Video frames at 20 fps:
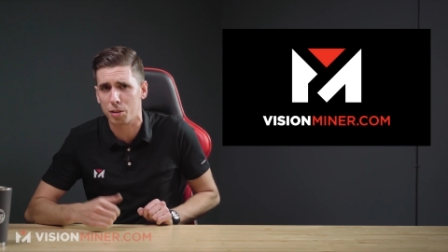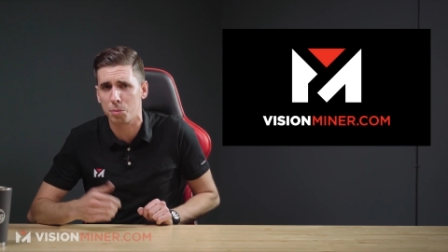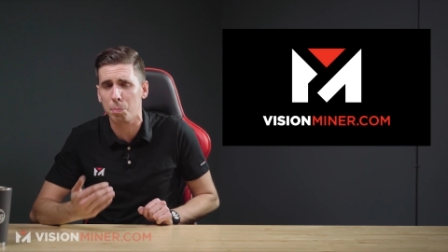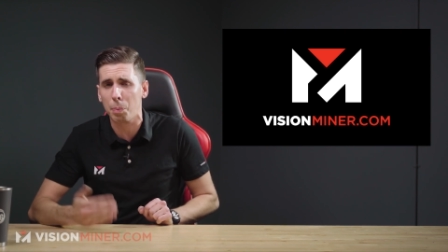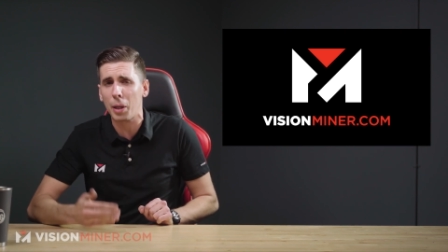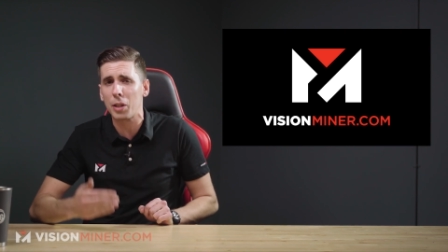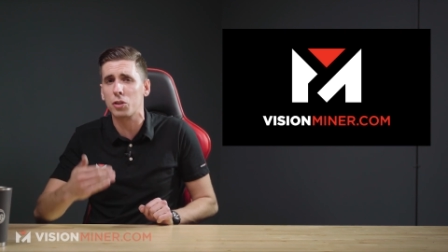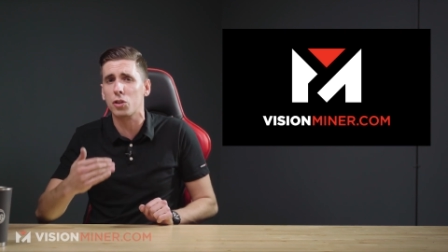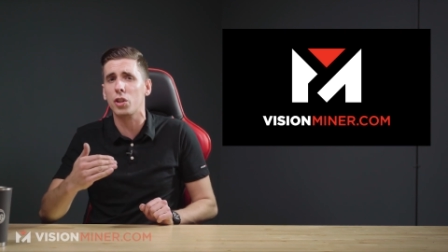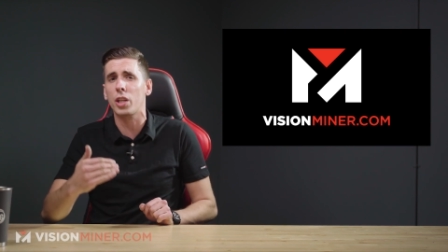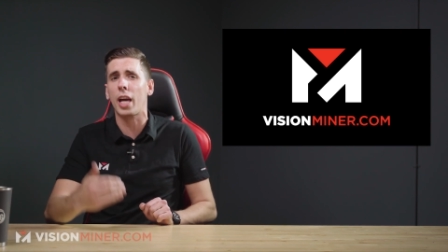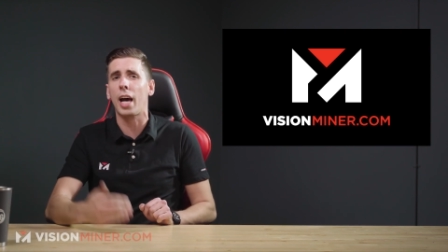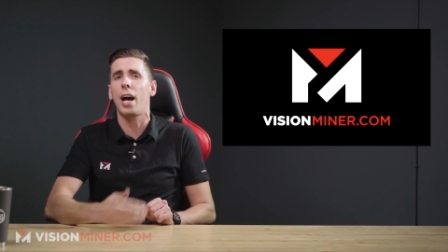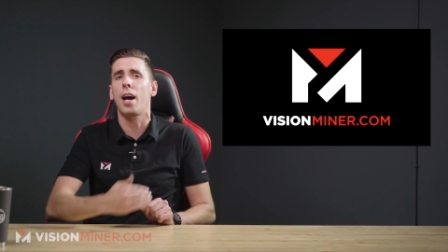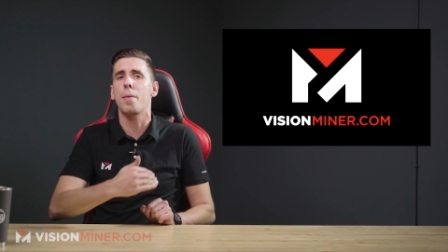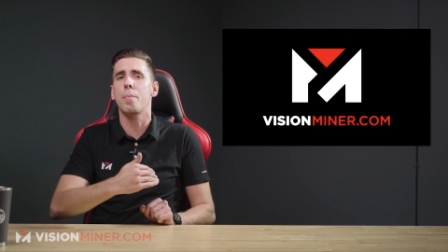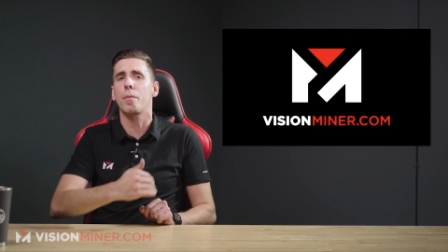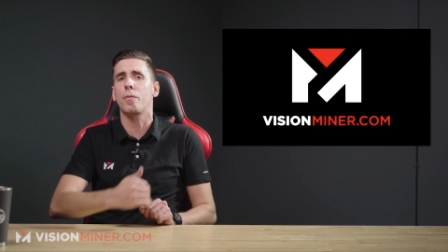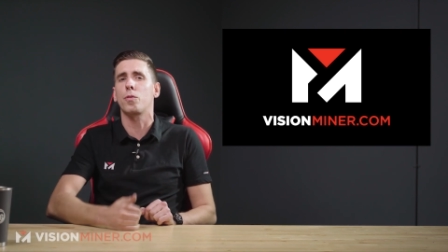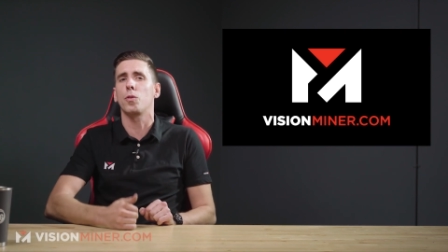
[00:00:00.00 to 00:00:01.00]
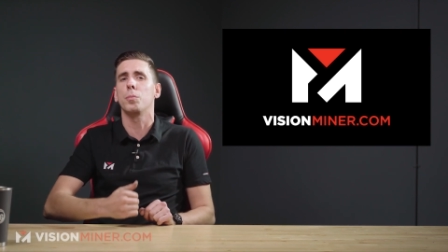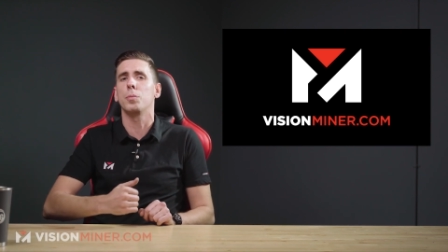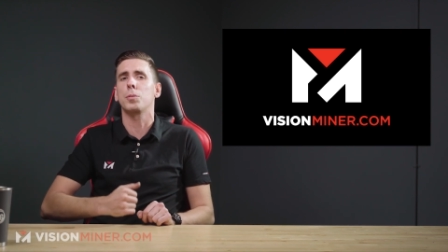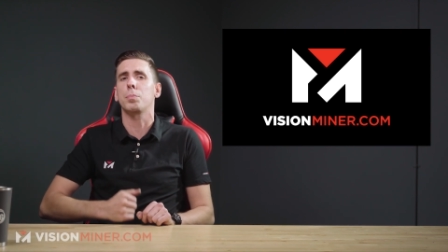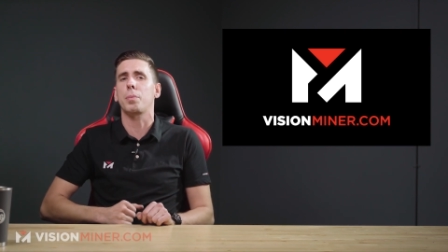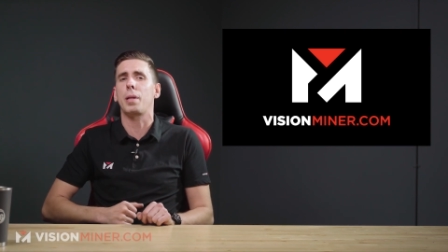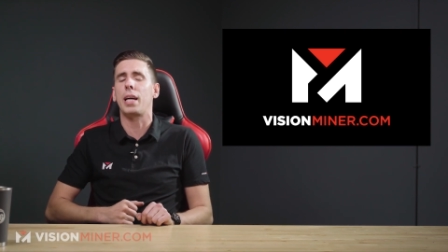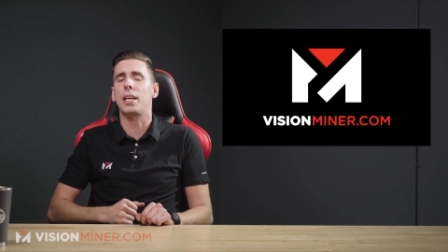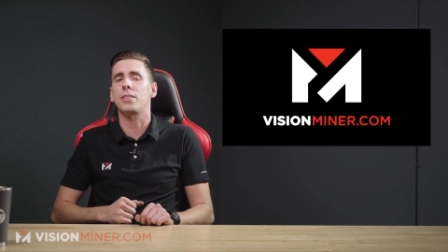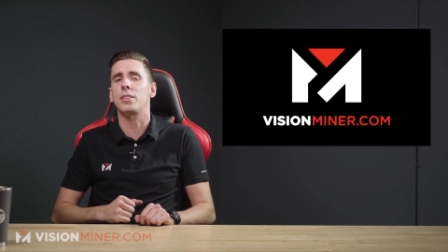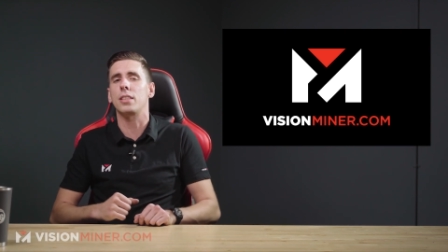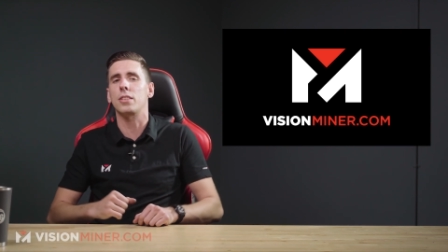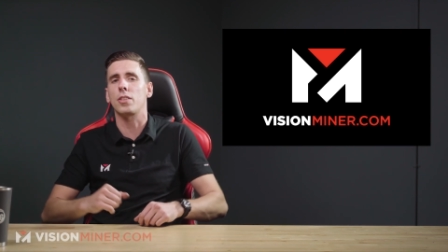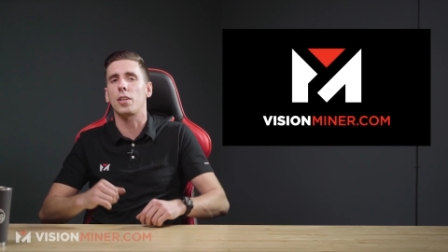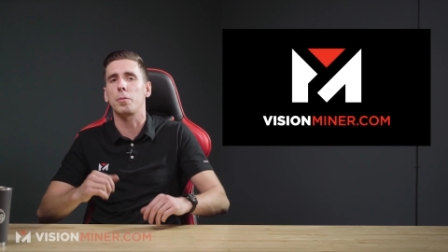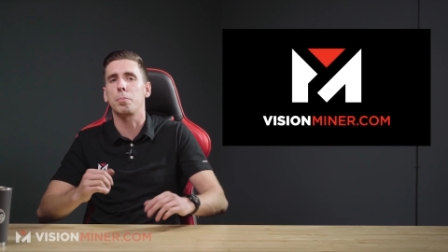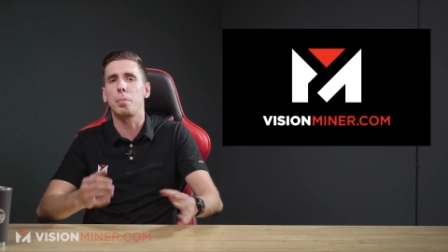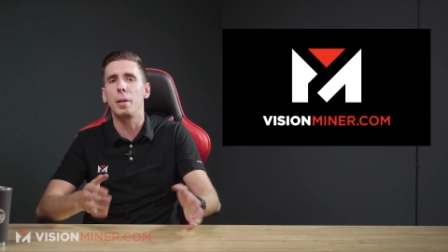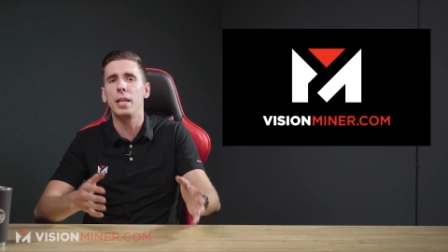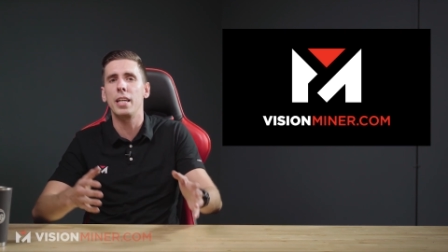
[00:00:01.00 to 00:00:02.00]
especially high-performance plastics
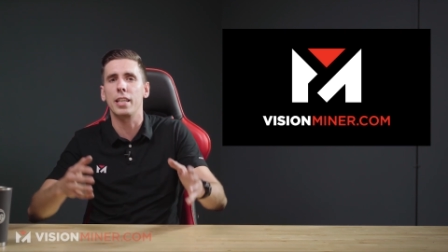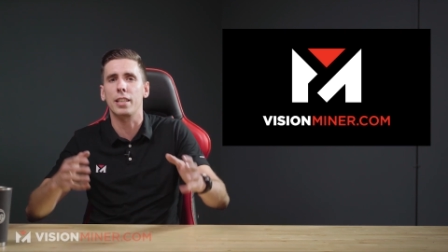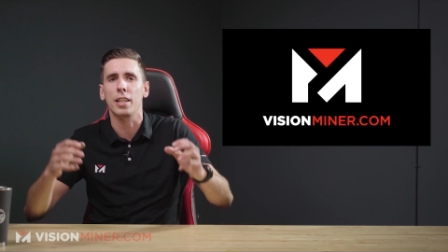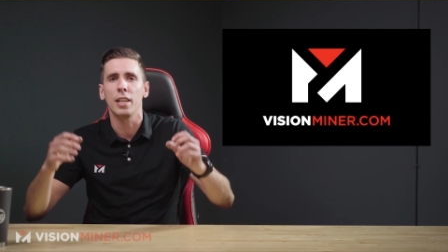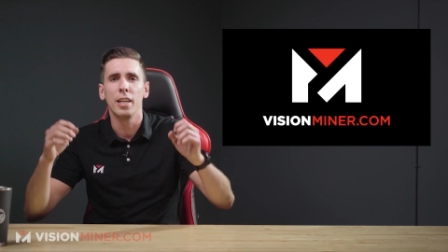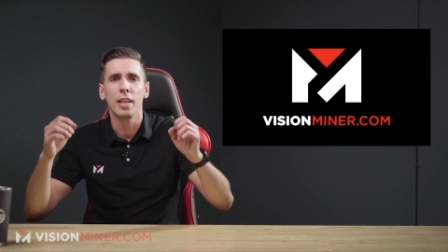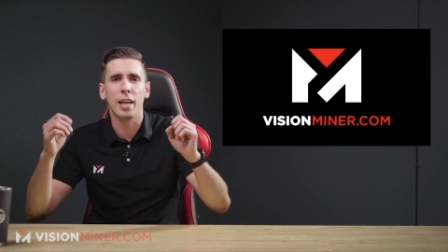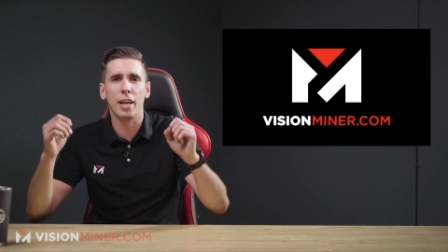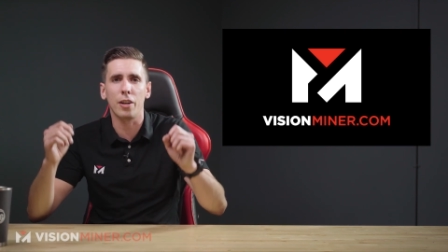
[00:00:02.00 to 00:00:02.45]
like PEEK